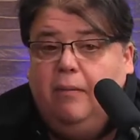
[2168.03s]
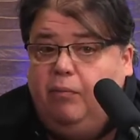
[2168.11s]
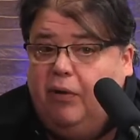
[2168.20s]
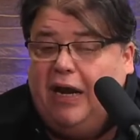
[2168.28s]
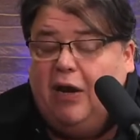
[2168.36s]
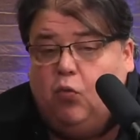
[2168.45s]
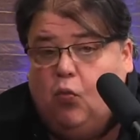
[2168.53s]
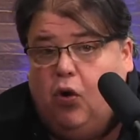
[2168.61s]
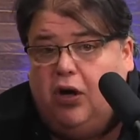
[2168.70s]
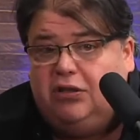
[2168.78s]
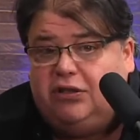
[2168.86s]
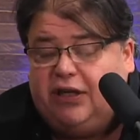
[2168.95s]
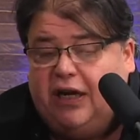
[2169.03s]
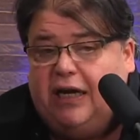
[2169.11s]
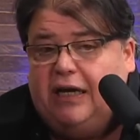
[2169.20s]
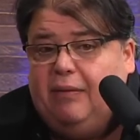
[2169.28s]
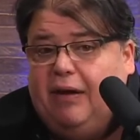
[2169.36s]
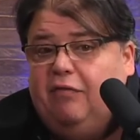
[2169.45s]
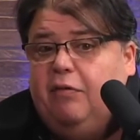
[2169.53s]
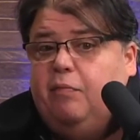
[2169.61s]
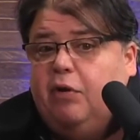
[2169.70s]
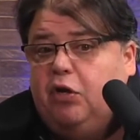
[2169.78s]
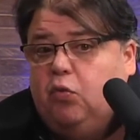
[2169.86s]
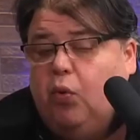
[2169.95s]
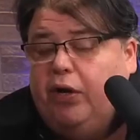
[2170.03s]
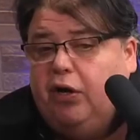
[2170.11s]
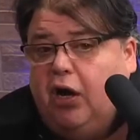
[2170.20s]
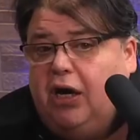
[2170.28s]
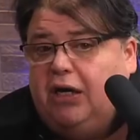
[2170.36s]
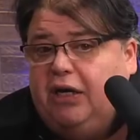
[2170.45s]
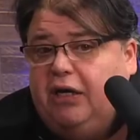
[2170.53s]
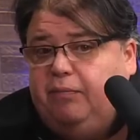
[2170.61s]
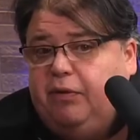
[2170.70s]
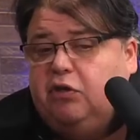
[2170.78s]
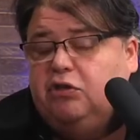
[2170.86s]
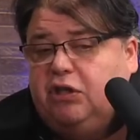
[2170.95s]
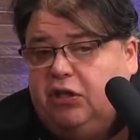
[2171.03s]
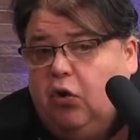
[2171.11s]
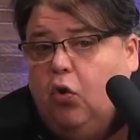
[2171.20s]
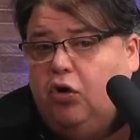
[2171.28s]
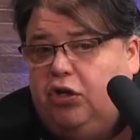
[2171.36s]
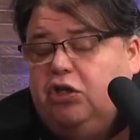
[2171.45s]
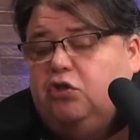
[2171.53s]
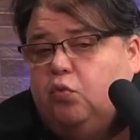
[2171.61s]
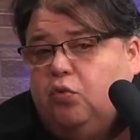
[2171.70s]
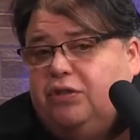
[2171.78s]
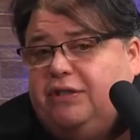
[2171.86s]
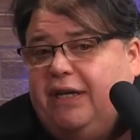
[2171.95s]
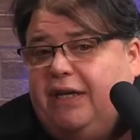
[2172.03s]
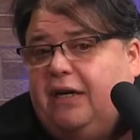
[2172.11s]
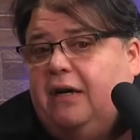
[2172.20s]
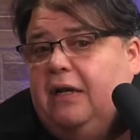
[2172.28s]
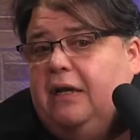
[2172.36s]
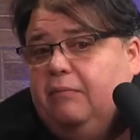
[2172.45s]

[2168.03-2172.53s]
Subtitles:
But at one time, everybody went on it because the audience was there,